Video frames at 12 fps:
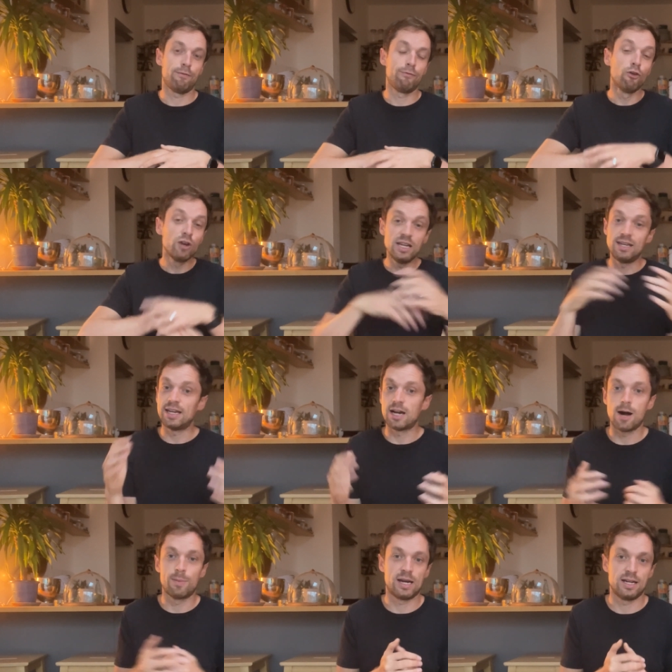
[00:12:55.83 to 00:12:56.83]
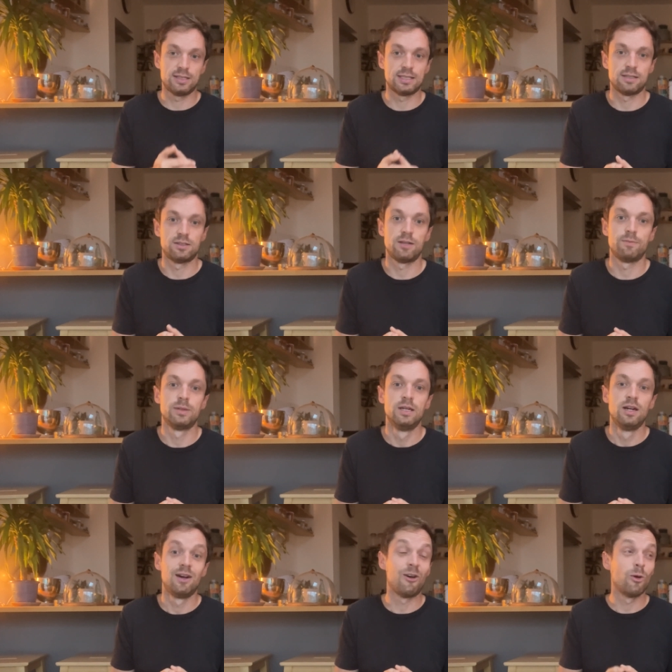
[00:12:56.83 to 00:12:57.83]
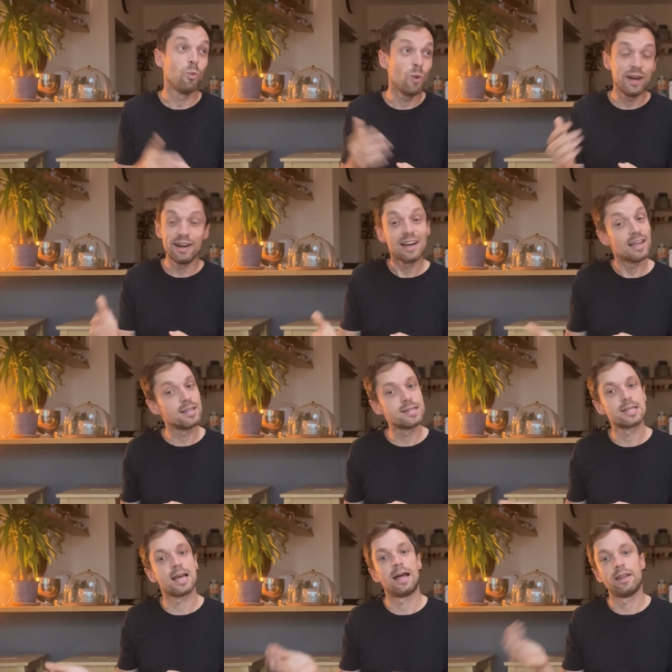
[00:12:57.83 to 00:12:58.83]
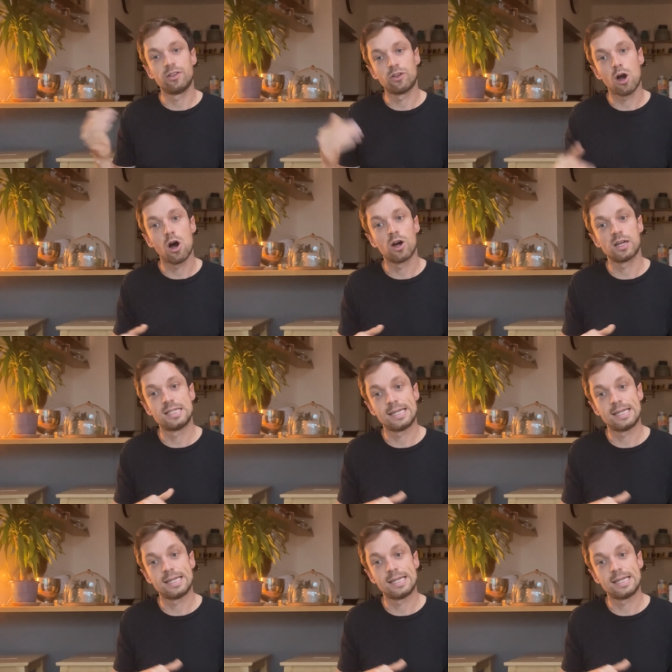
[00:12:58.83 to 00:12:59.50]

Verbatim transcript: fully decarbonised system on a windless and dark